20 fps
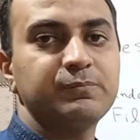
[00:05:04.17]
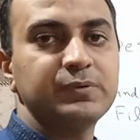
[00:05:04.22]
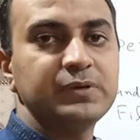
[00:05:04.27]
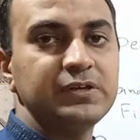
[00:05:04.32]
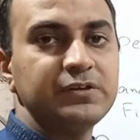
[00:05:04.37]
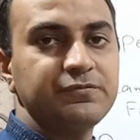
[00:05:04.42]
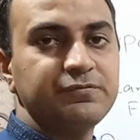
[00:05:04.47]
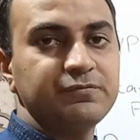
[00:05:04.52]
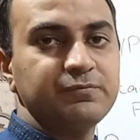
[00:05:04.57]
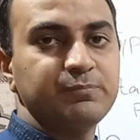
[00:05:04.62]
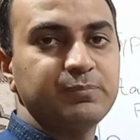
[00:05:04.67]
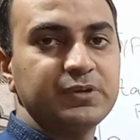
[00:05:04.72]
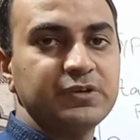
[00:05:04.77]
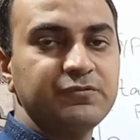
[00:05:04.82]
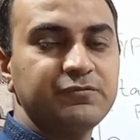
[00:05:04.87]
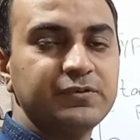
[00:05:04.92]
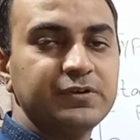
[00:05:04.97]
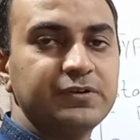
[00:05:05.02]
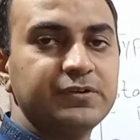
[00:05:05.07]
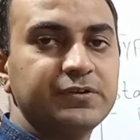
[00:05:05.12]

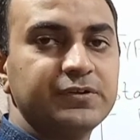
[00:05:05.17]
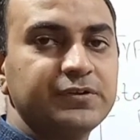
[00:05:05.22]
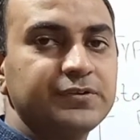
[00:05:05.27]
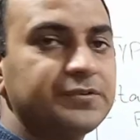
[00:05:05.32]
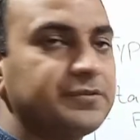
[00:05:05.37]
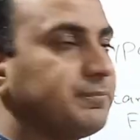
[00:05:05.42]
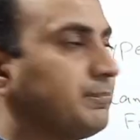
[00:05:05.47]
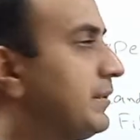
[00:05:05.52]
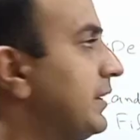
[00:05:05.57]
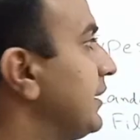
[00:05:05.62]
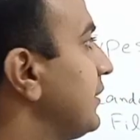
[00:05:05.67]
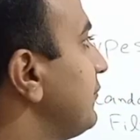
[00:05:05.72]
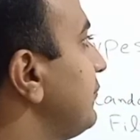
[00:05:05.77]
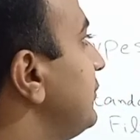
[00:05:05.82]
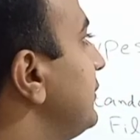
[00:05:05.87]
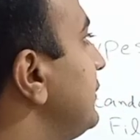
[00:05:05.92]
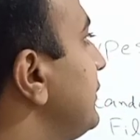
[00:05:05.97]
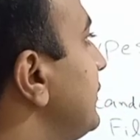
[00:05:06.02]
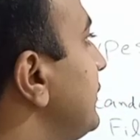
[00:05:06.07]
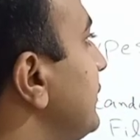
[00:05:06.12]
pre-filters, bag
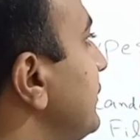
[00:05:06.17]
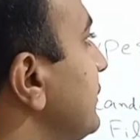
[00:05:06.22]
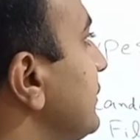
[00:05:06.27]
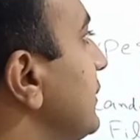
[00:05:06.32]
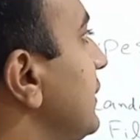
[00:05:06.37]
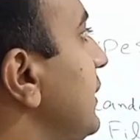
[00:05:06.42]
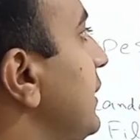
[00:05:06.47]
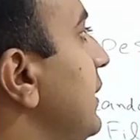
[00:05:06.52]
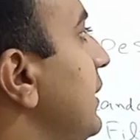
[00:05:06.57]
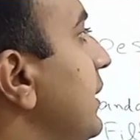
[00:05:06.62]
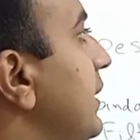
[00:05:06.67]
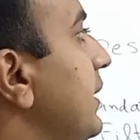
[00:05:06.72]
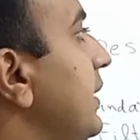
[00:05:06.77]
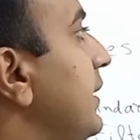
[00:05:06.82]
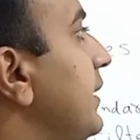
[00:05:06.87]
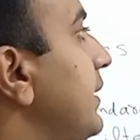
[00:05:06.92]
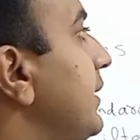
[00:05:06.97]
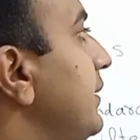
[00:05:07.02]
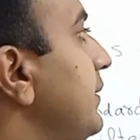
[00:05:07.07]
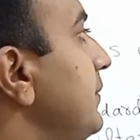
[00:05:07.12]
filters
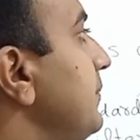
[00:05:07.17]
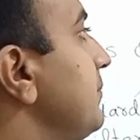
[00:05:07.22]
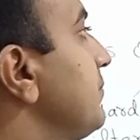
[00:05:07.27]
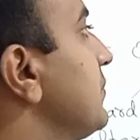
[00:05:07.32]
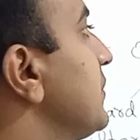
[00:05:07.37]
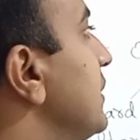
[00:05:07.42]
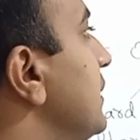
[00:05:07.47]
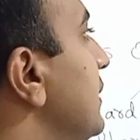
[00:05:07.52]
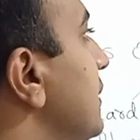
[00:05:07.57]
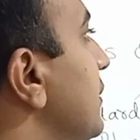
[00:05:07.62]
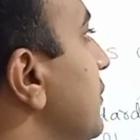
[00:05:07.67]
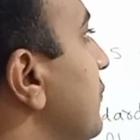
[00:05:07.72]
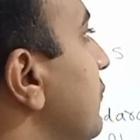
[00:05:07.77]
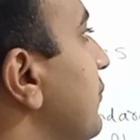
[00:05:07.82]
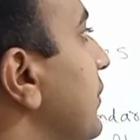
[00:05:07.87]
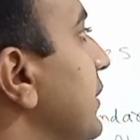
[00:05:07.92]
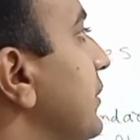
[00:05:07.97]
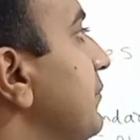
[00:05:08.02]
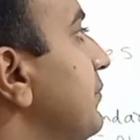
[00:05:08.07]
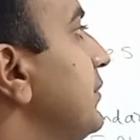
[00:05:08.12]
and
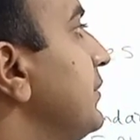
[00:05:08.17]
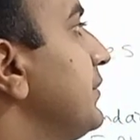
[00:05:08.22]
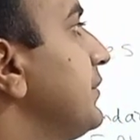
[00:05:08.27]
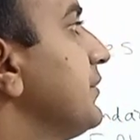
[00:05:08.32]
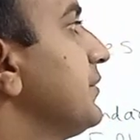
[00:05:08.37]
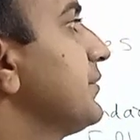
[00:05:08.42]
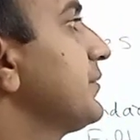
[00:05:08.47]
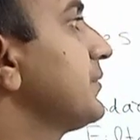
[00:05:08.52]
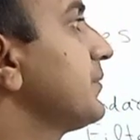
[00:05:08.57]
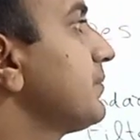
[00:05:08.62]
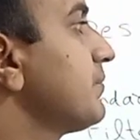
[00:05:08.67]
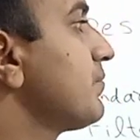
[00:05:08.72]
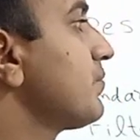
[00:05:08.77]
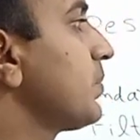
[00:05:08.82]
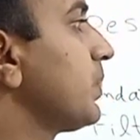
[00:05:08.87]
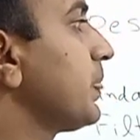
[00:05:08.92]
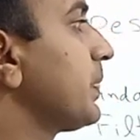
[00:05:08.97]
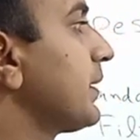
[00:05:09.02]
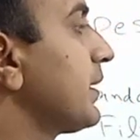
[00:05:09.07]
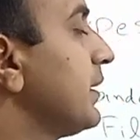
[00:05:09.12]
fine filters.
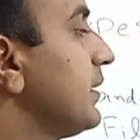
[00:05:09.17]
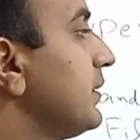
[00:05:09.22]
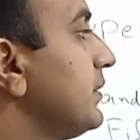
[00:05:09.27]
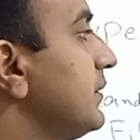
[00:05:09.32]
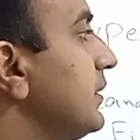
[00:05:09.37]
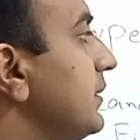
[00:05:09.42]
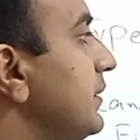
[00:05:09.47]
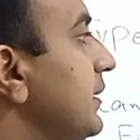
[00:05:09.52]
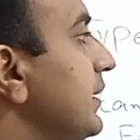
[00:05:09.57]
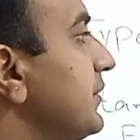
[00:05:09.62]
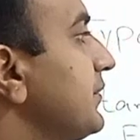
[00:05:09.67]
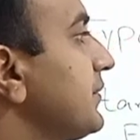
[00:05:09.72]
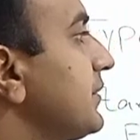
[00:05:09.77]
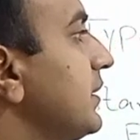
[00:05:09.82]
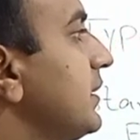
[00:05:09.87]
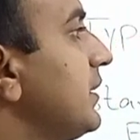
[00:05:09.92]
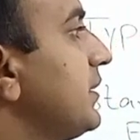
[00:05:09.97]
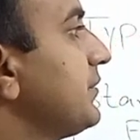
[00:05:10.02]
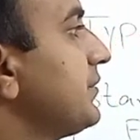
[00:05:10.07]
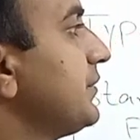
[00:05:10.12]
The next
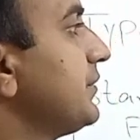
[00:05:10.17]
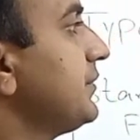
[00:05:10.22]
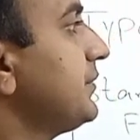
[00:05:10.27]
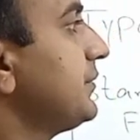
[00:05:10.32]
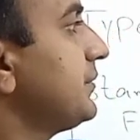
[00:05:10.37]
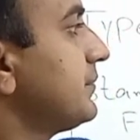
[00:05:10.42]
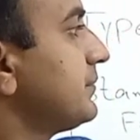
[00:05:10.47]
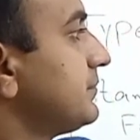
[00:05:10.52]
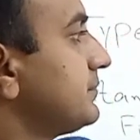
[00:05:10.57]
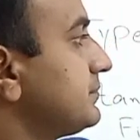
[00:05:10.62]
class is